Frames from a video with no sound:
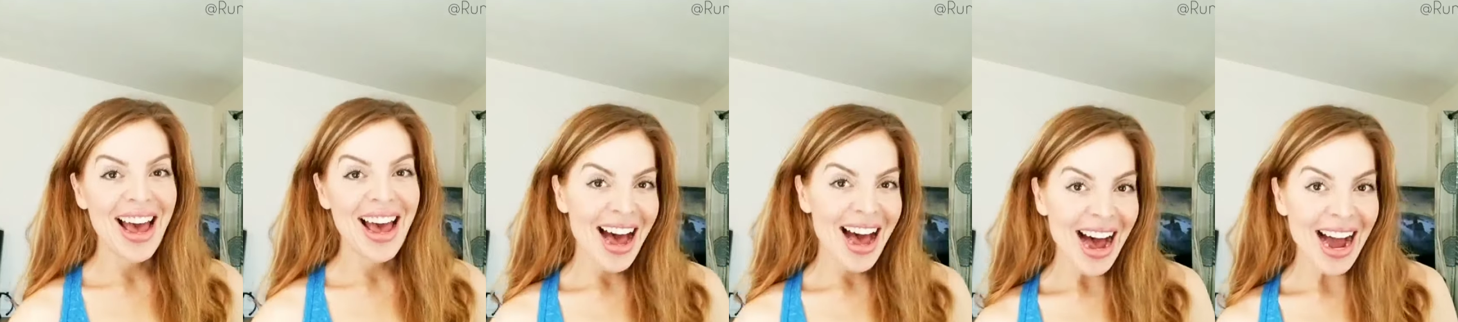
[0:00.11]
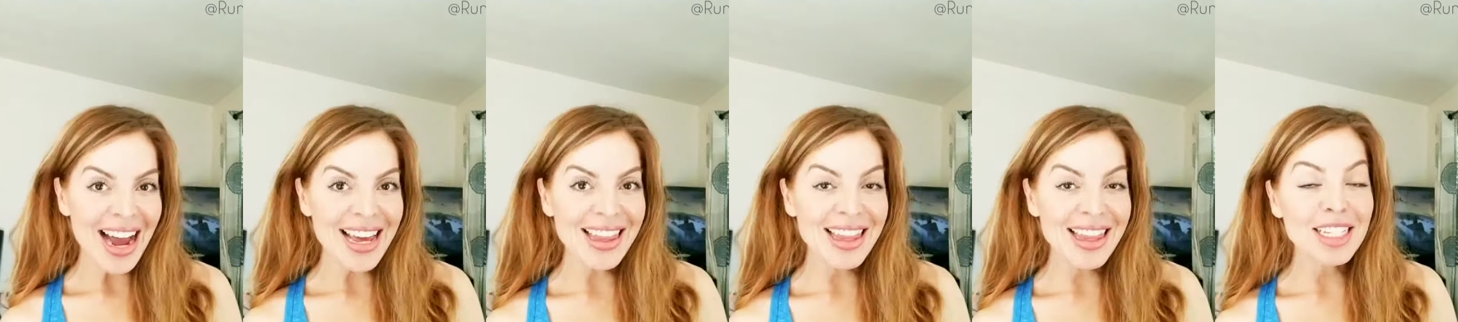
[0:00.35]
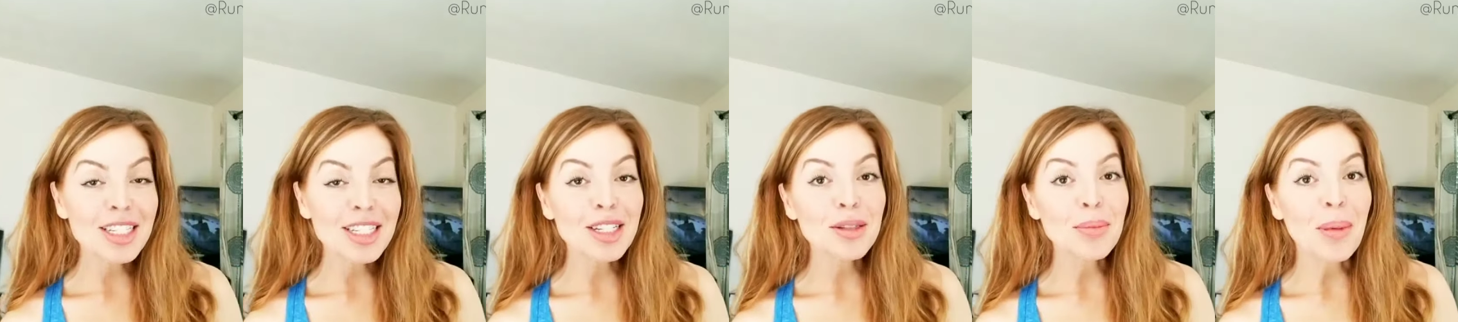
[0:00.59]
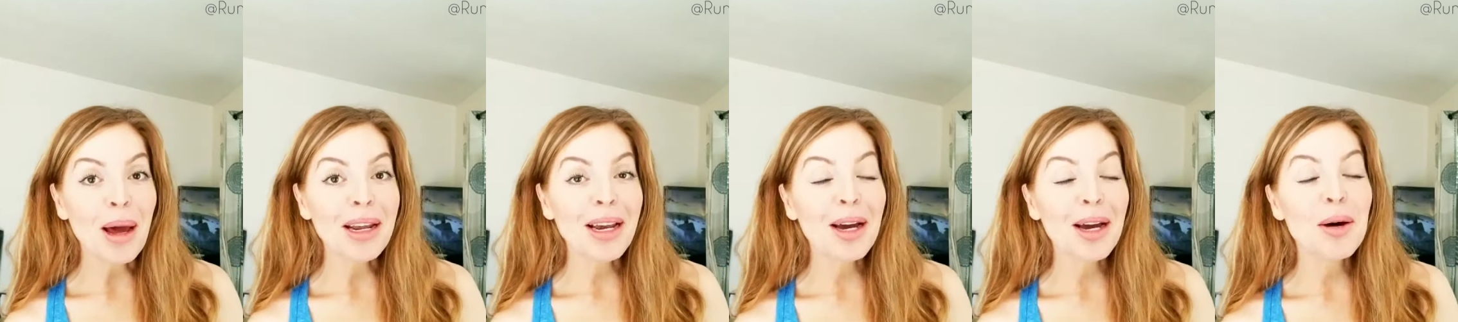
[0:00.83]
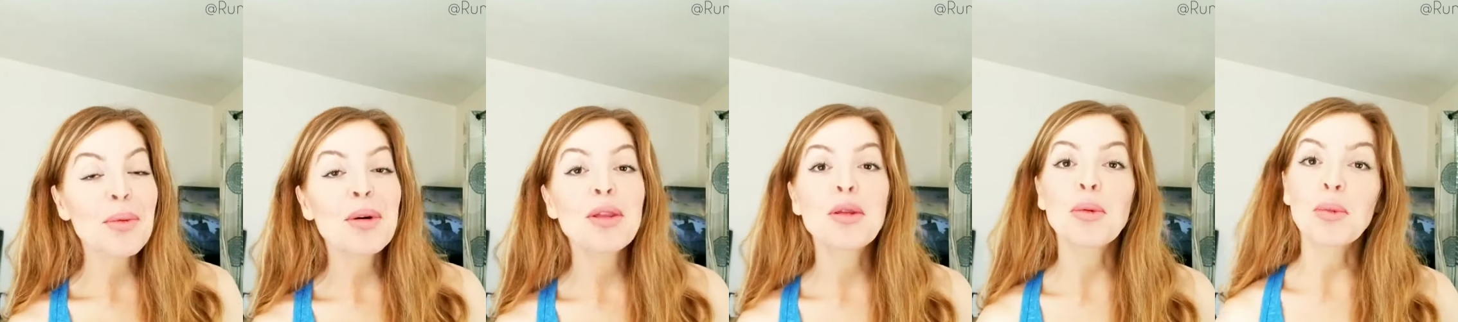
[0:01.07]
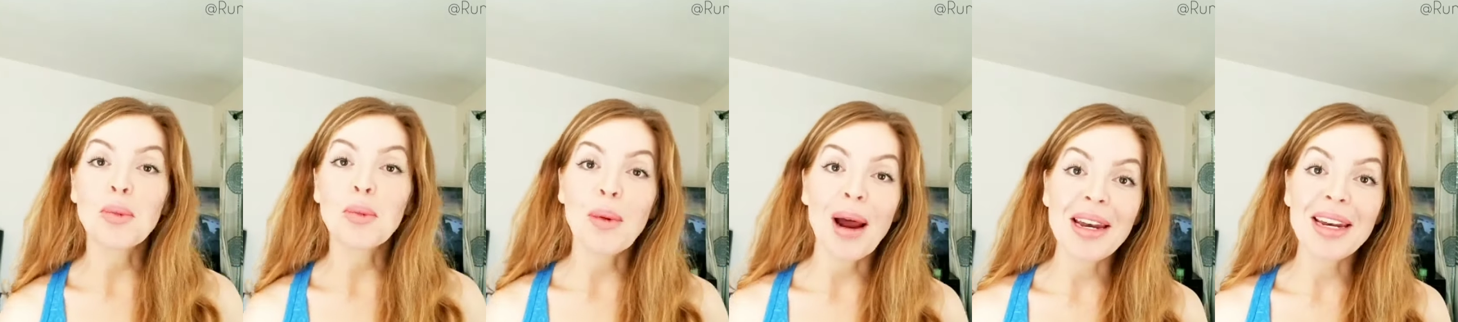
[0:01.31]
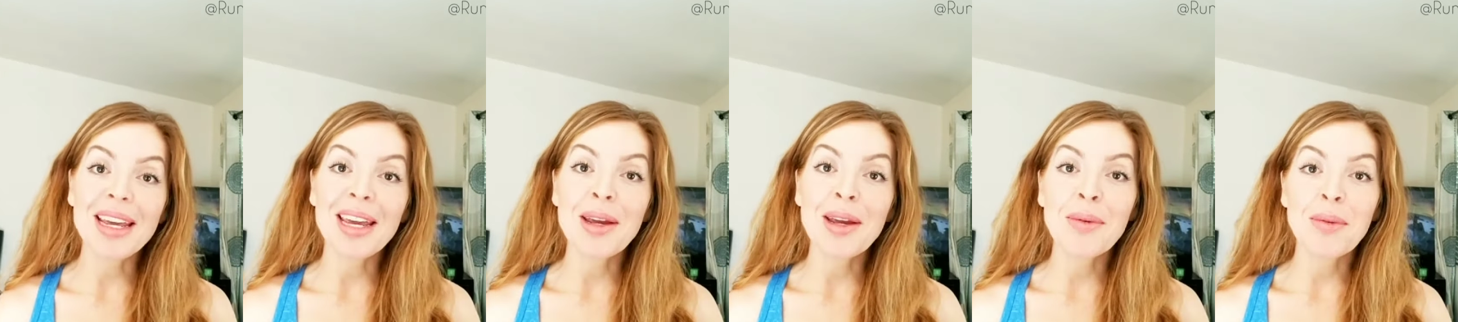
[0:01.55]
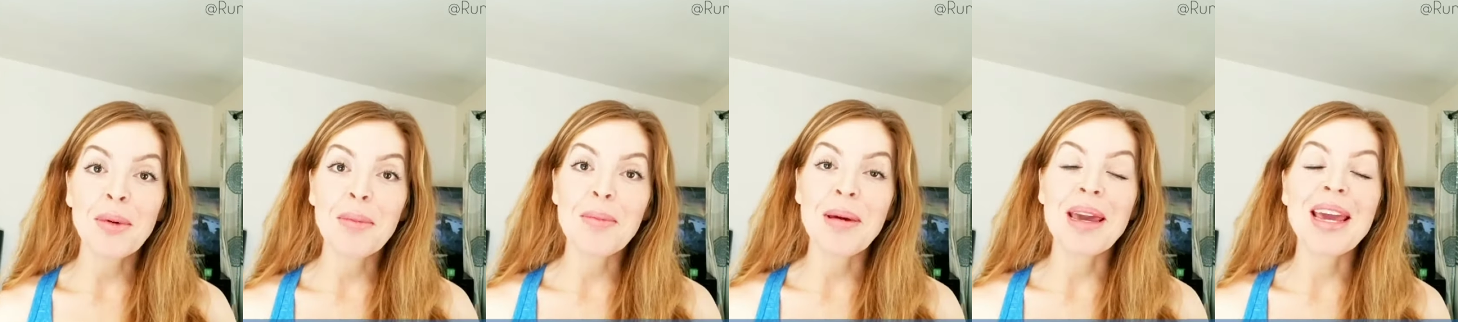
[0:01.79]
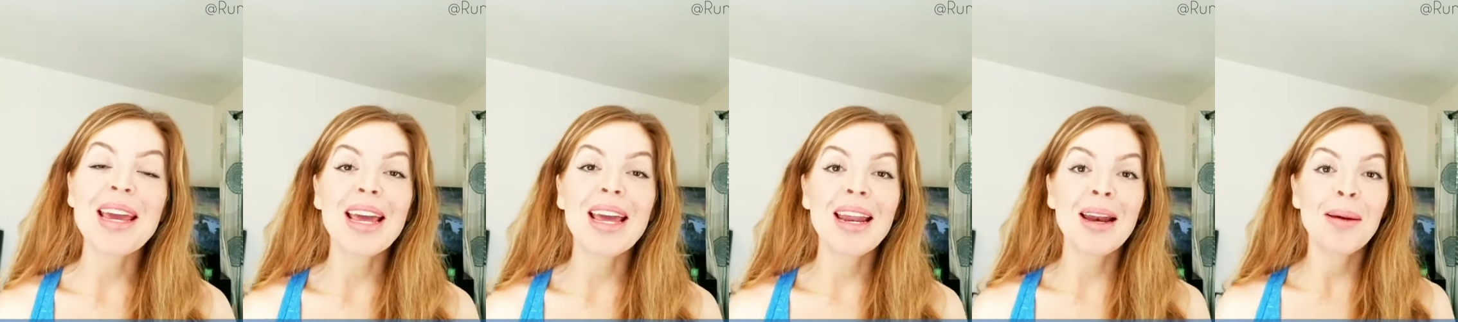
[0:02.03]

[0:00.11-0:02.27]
Hi, this is Monica with Run, Eat, Repeat,